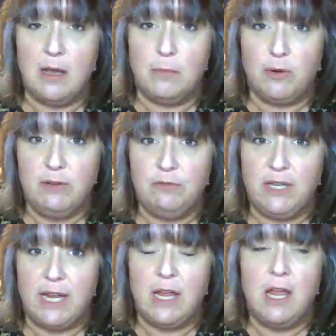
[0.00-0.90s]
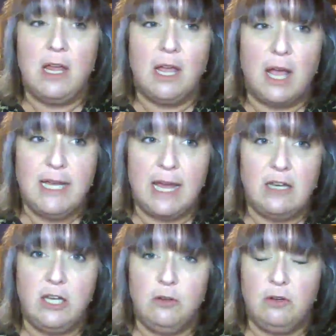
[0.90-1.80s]
briefly.
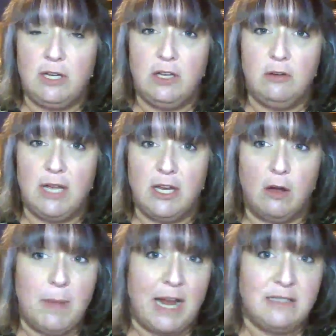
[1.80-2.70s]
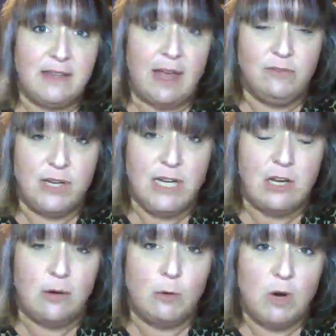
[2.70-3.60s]
Again, you can go back to that
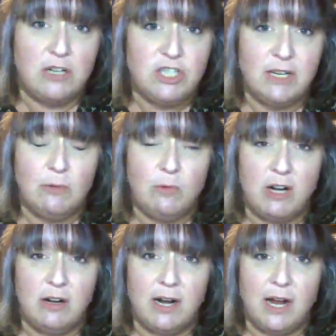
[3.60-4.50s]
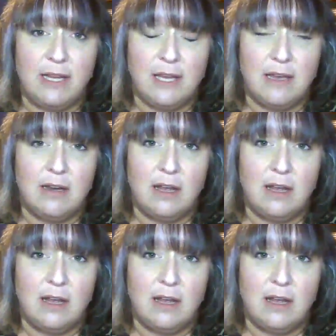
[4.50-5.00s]
video and watch it where I get